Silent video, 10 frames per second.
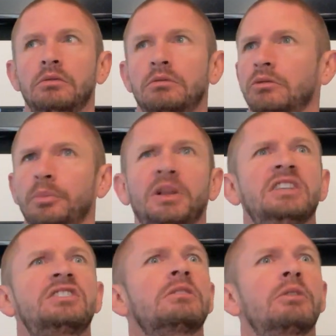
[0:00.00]

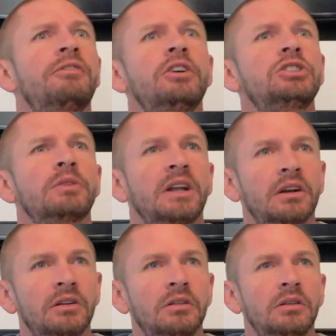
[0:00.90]
replace the
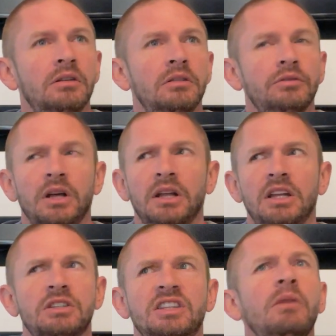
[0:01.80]
refrigerator. So I
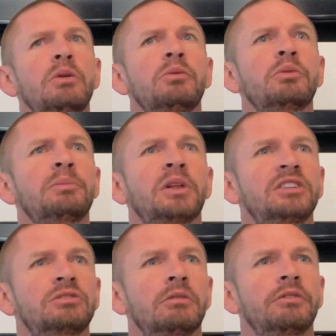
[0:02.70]
didn't say we would
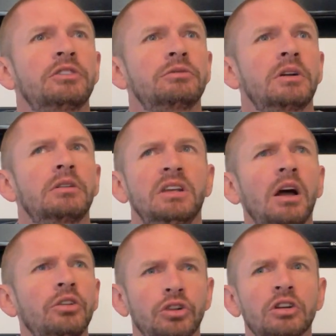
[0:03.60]
replace the refrigerator. Yeah,
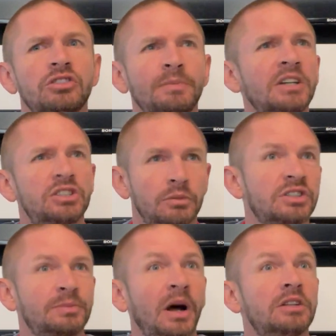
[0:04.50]
on your inspection
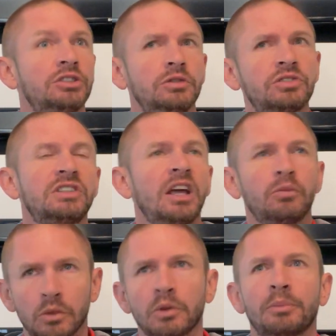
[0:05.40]
response, you said
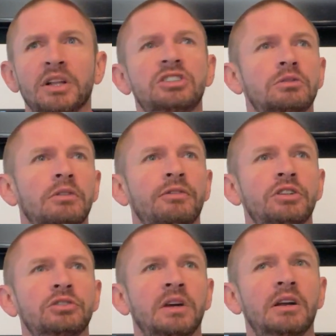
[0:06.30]
we'll replace the
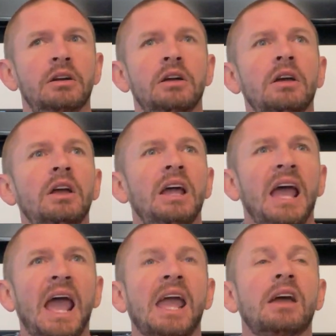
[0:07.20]
refrigerator
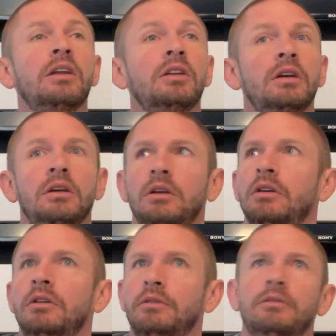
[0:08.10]
and
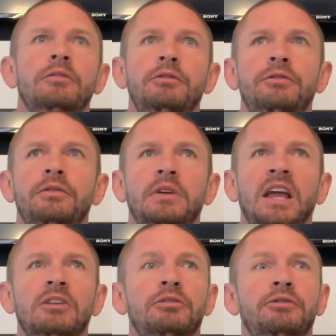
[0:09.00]

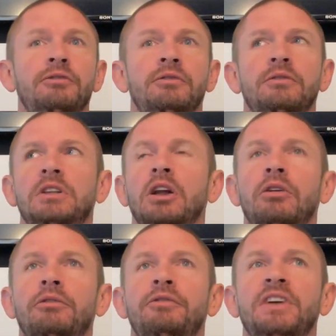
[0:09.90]

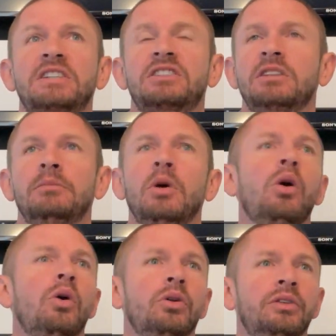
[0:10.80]
fix the
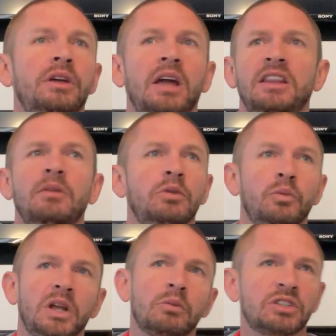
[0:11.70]
mold. And then when
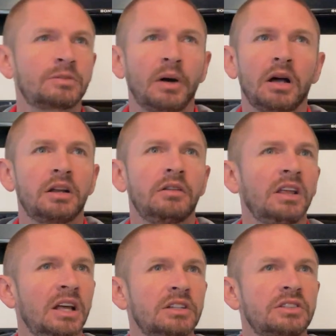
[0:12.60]
we responded
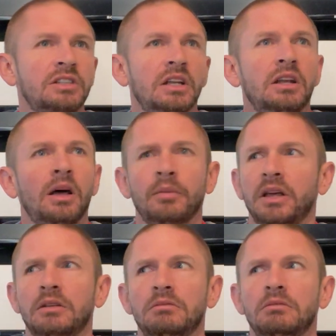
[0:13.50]
this, and I'm like,